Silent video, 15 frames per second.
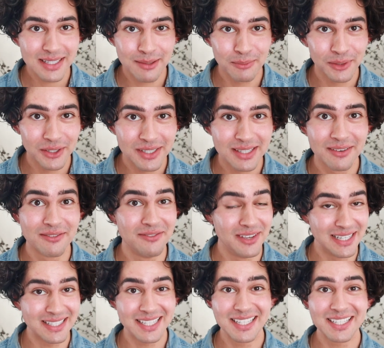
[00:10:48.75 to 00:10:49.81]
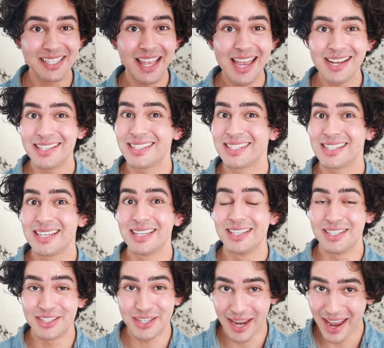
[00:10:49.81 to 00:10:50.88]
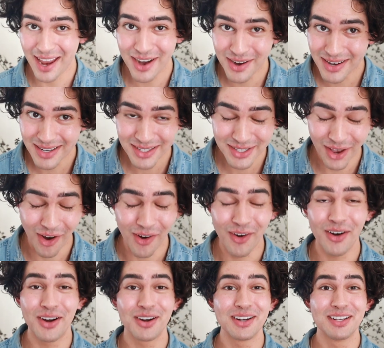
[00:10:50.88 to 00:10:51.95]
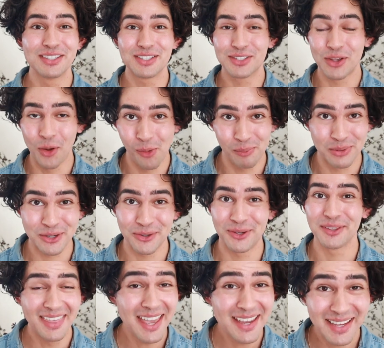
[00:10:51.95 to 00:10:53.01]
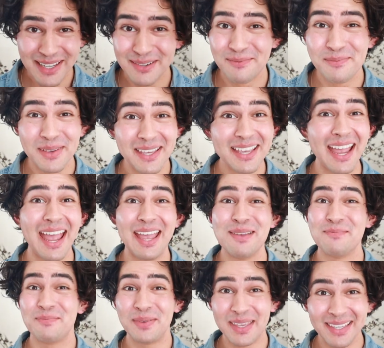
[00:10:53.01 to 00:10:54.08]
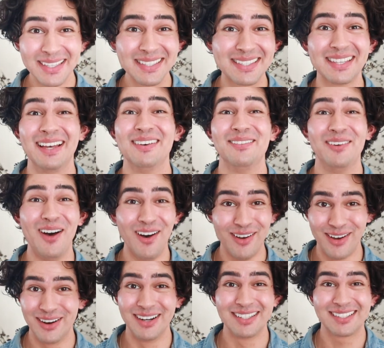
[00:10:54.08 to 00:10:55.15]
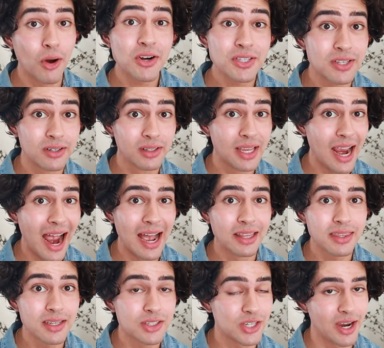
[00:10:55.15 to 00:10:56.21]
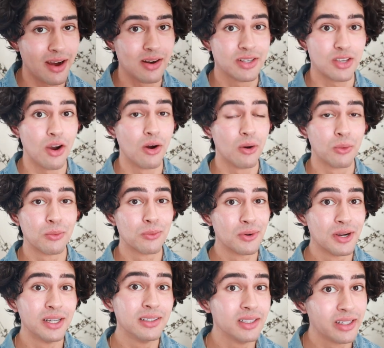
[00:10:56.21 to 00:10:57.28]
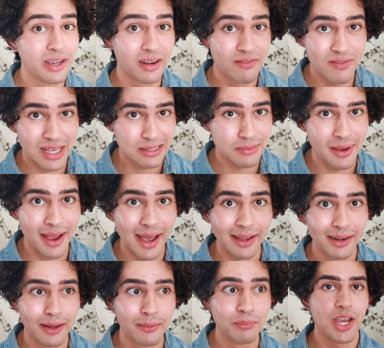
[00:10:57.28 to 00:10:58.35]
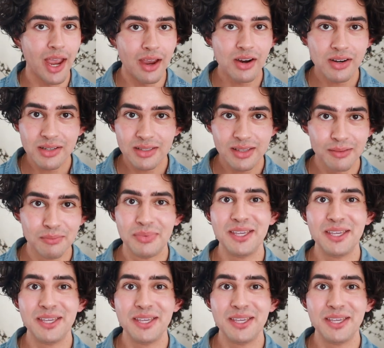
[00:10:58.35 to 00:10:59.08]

similar to vintage lights, chairs are sculptural. They can be a piece of art. Personally, I think chairs are a really good investment item. Chairs can